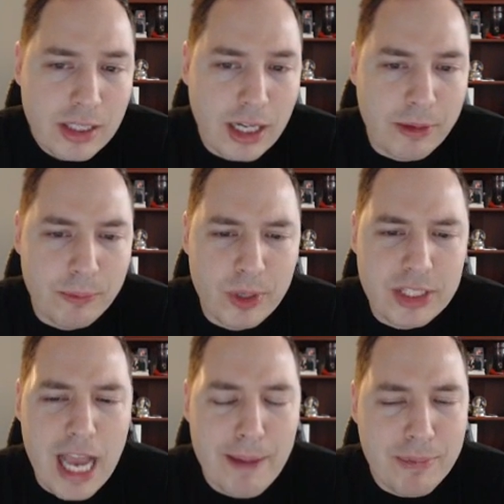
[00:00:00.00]
which
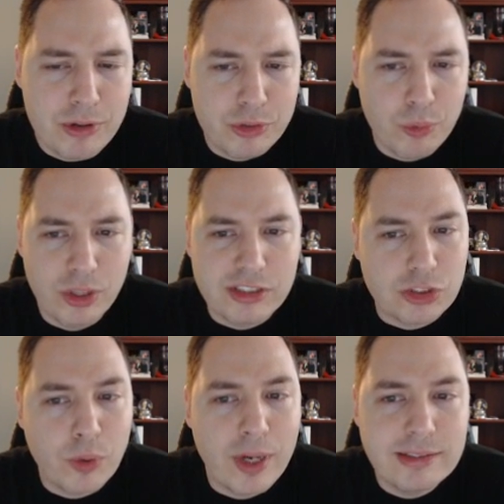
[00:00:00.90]
happened once or
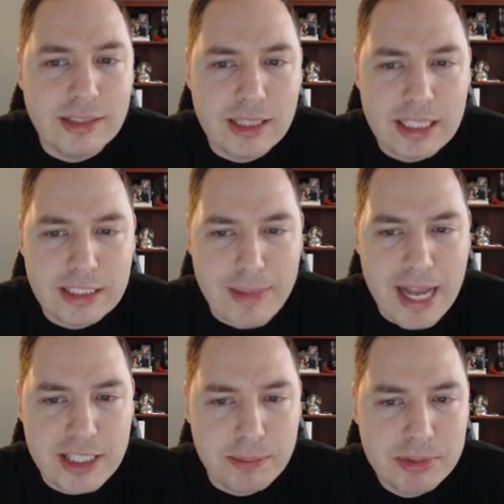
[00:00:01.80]
twice in these
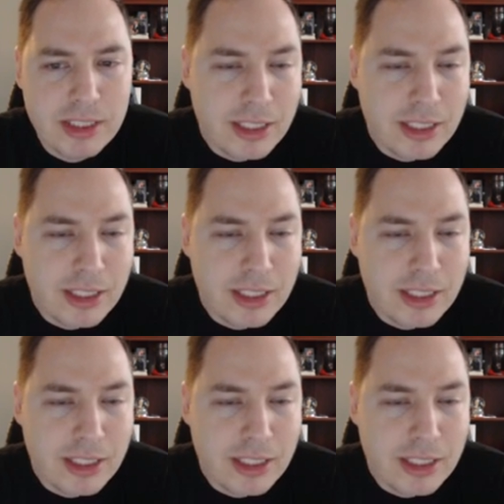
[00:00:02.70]
matchups,